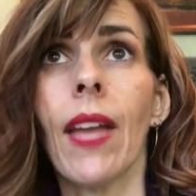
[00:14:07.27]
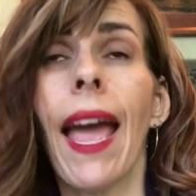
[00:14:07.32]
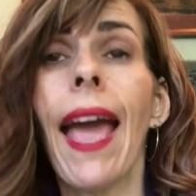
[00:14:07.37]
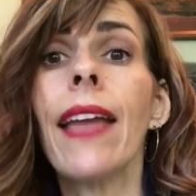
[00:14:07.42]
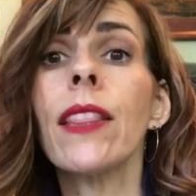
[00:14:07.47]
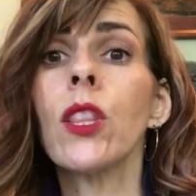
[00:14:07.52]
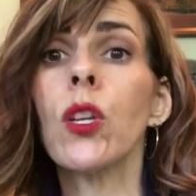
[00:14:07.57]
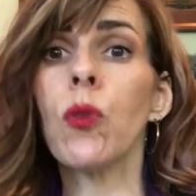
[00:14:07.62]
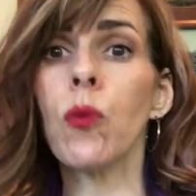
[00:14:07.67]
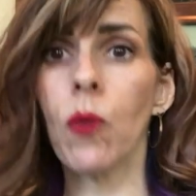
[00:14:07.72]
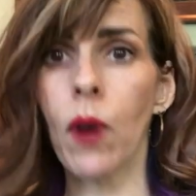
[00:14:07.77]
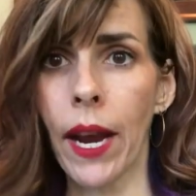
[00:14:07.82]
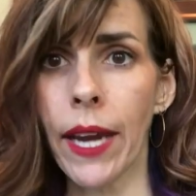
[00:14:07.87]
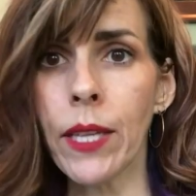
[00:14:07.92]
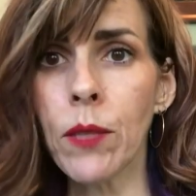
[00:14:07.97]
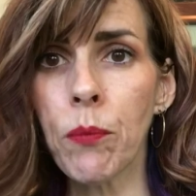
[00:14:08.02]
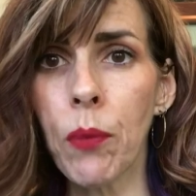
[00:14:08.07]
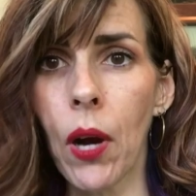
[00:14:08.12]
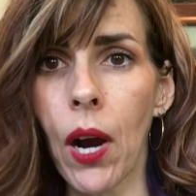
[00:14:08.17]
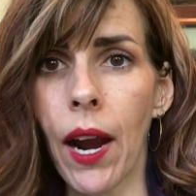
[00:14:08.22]
at the
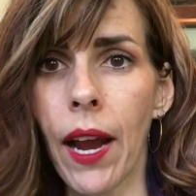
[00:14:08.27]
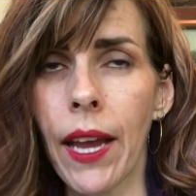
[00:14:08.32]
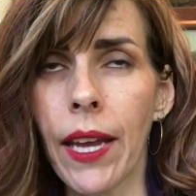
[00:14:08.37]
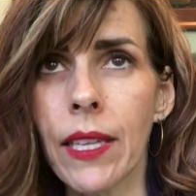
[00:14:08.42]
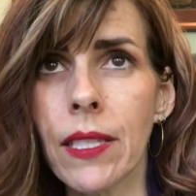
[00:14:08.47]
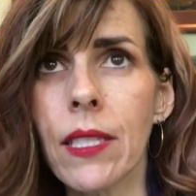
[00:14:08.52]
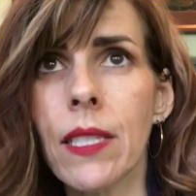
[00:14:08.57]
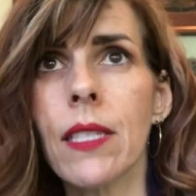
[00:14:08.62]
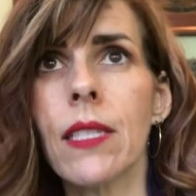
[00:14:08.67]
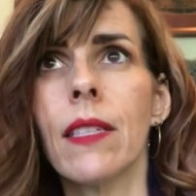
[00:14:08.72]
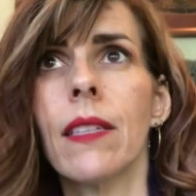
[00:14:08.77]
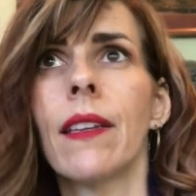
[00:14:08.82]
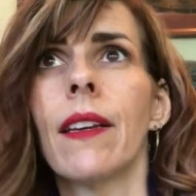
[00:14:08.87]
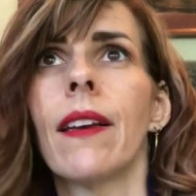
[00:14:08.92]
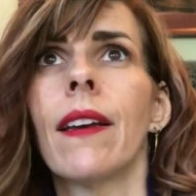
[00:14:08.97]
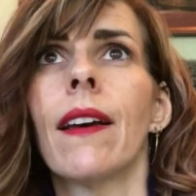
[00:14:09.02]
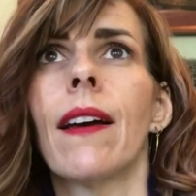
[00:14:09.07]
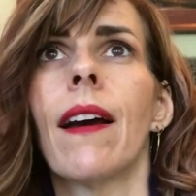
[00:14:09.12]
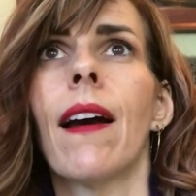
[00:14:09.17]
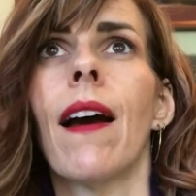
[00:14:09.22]
right price,
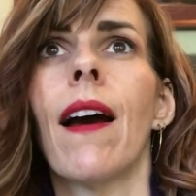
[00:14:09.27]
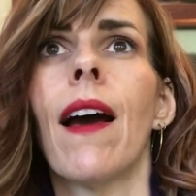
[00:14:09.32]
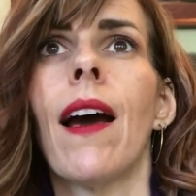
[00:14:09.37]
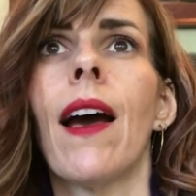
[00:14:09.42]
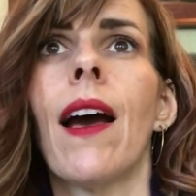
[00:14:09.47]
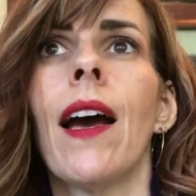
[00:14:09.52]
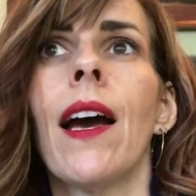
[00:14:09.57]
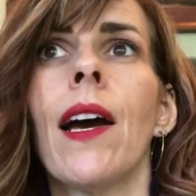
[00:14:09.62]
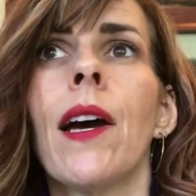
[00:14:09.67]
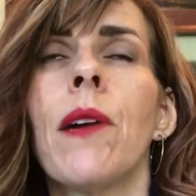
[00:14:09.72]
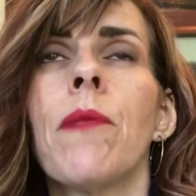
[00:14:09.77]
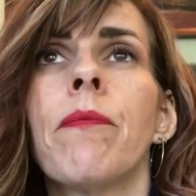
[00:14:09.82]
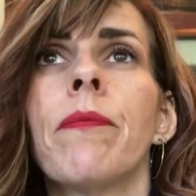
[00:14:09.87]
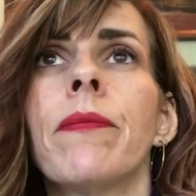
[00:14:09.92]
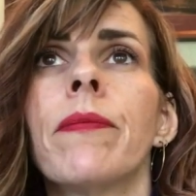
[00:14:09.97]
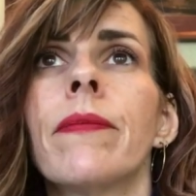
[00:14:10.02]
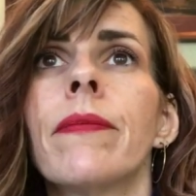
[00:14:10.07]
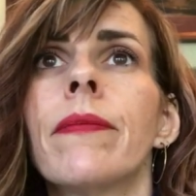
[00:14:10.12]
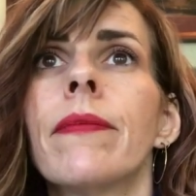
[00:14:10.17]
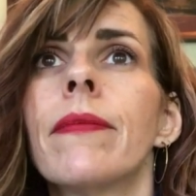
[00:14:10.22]

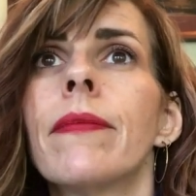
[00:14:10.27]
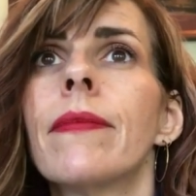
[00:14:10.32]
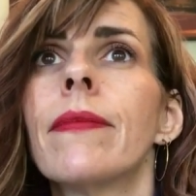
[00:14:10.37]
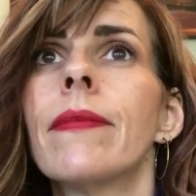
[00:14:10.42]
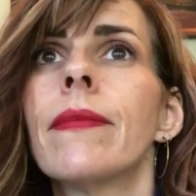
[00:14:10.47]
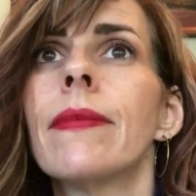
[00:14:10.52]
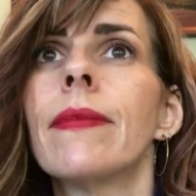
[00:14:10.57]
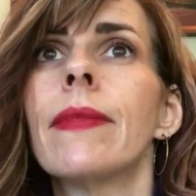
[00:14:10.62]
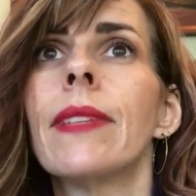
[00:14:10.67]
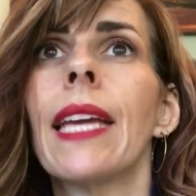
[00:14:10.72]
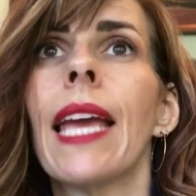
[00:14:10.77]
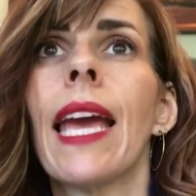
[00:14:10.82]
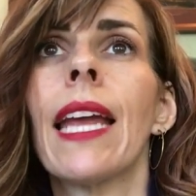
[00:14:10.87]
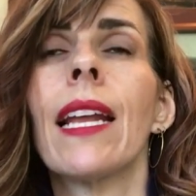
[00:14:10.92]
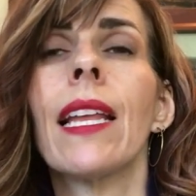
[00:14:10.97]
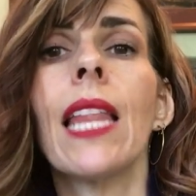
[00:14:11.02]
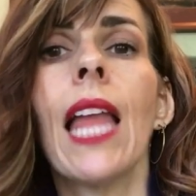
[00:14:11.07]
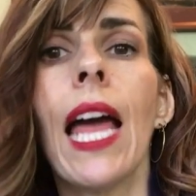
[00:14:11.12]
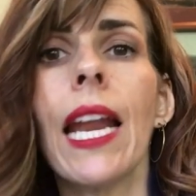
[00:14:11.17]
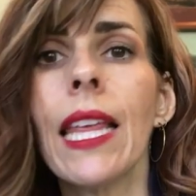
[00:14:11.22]
um,
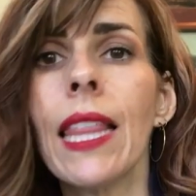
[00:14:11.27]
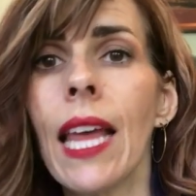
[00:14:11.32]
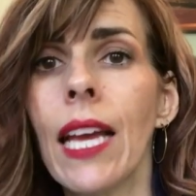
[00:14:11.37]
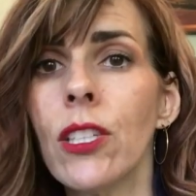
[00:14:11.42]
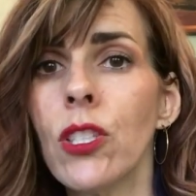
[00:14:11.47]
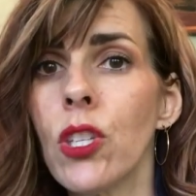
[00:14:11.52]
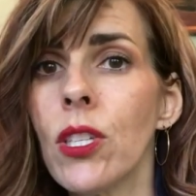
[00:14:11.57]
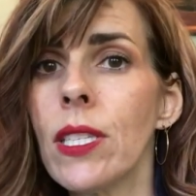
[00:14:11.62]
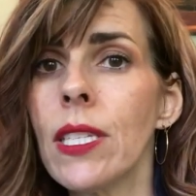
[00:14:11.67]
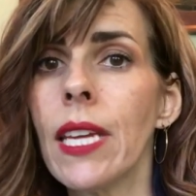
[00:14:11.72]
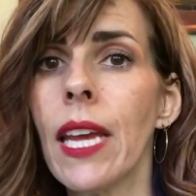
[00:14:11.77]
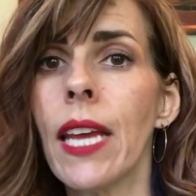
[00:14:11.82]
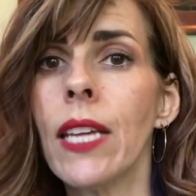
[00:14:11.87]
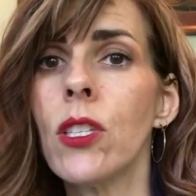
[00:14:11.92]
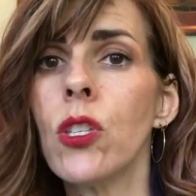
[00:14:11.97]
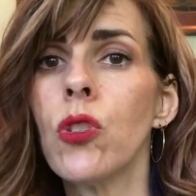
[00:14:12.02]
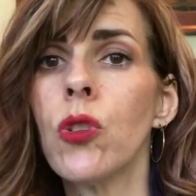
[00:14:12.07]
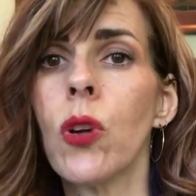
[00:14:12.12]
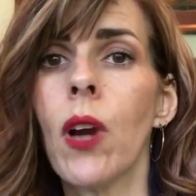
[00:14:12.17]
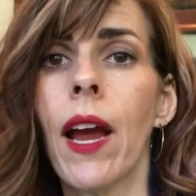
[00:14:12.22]
and a lot of that just
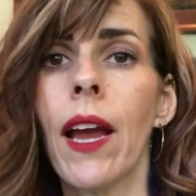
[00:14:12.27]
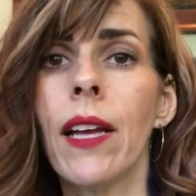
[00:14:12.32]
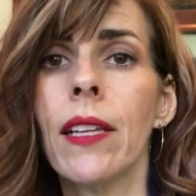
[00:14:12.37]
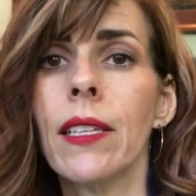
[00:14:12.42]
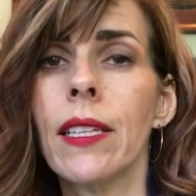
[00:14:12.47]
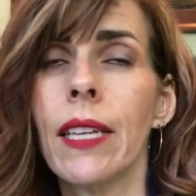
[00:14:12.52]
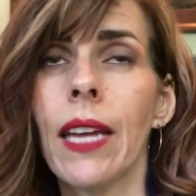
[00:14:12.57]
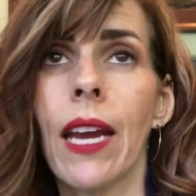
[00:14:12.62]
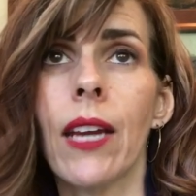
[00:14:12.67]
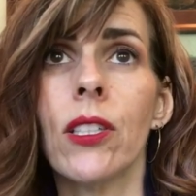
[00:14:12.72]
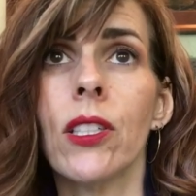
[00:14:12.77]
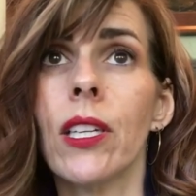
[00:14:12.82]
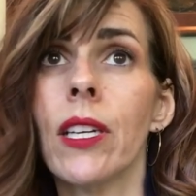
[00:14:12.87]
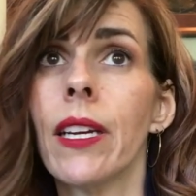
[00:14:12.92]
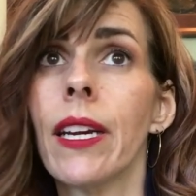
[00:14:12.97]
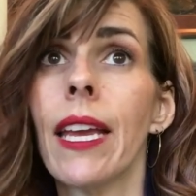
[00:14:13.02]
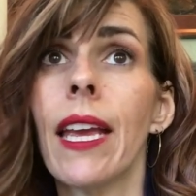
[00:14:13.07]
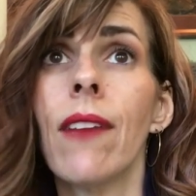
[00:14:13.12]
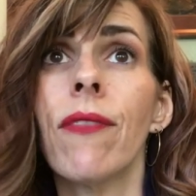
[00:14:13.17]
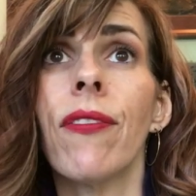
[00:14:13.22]
takes trial and
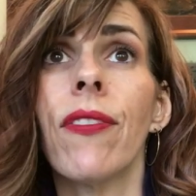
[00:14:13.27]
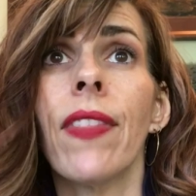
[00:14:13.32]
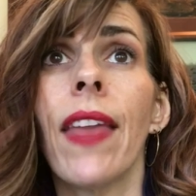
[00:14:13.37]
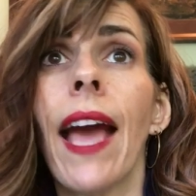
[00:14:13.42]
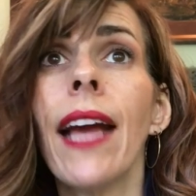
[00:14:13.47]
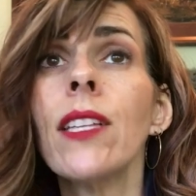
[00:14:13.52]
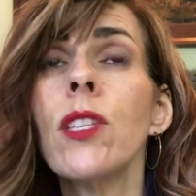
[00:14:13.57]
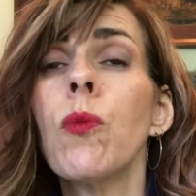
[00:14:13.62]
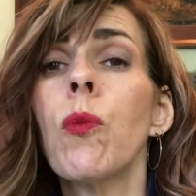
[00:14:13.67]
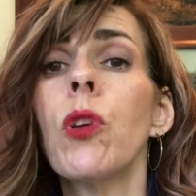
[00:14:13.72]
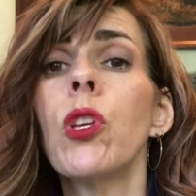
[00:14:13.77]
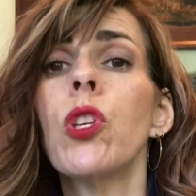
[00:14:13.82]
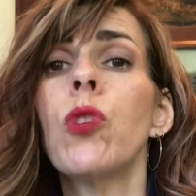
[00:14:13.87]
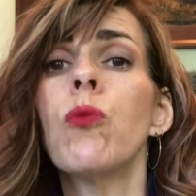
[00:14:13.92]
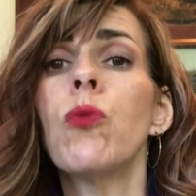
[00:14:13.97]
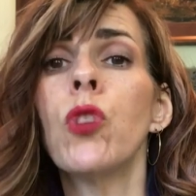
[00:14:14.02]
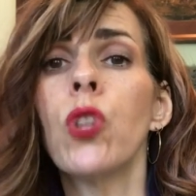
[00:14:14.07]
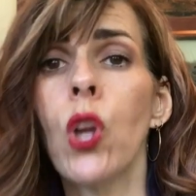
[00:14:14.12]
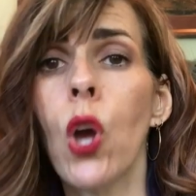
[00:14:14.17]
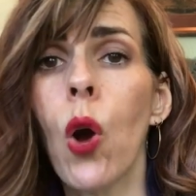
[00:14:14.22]
error. If that's what
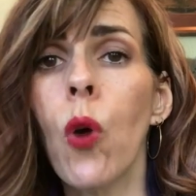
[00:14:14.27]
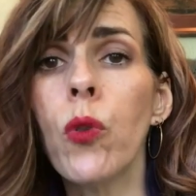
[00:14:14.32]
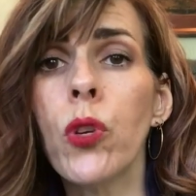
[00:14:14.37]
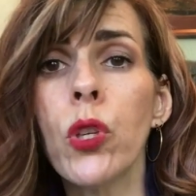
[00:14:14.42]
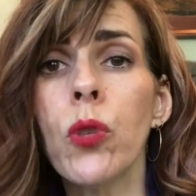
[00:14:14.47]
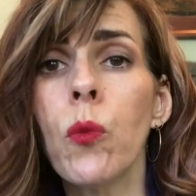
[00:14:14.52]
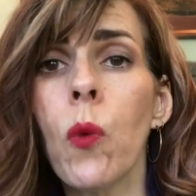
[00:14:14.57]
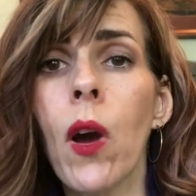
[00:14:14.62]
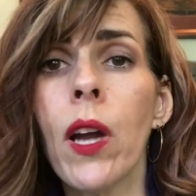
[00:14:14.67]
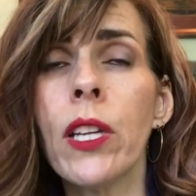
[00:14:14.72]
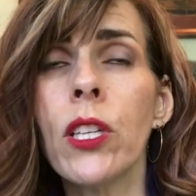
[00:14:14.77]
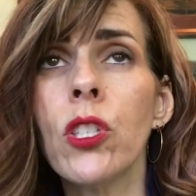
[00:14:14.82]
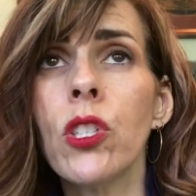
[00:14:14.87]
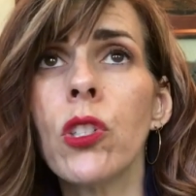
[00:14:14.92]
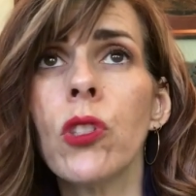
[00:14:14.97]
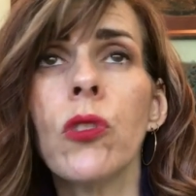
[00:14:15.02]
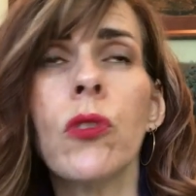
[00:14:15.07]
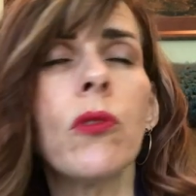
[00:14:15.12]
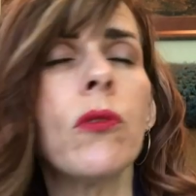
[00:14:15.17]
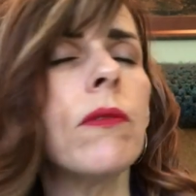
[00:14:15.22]
you know you want to
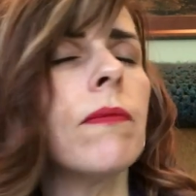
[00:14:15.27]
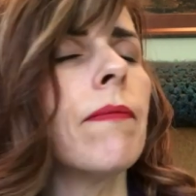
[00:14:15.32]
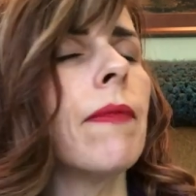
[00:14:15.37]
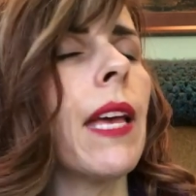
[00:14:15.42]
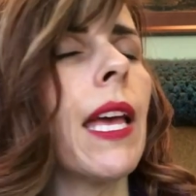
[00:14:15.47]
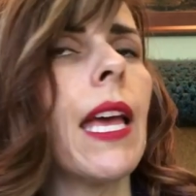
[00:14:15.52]
do,